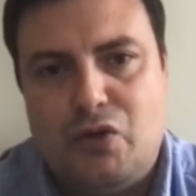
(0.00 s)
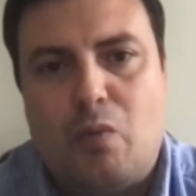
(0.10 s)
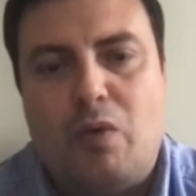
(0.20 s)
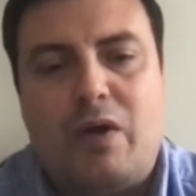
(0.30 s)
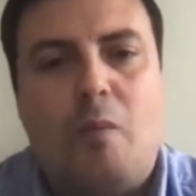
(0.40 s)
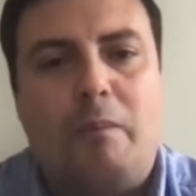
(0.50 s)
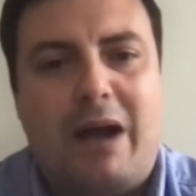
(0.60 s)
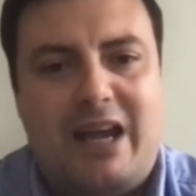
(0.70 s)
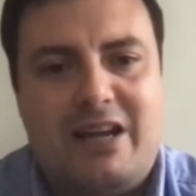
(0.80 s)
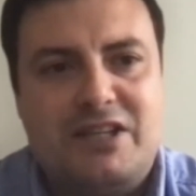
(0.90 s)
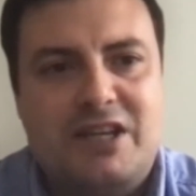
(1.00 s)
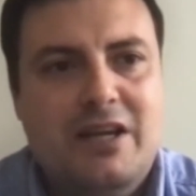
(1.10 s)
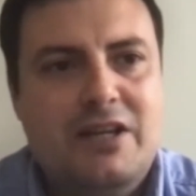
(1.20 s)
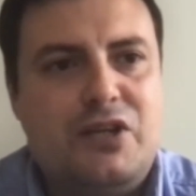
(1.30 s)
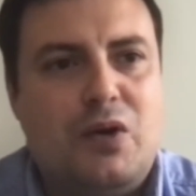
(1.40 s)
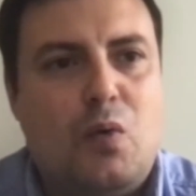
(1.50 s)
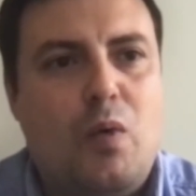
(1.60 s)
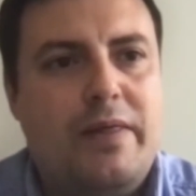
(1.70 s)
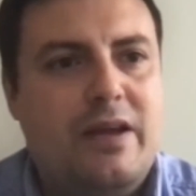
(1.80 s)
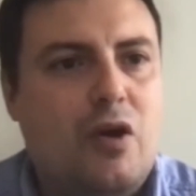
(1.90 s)
with the compliance. So
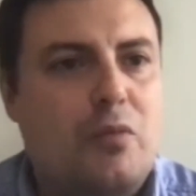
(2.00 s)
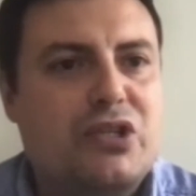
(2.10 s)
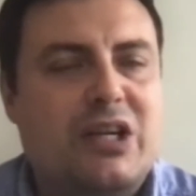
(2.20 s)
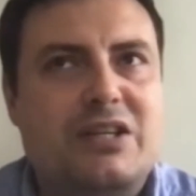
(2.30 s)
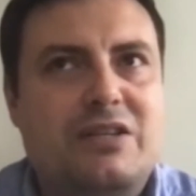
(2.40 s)
we think obviously in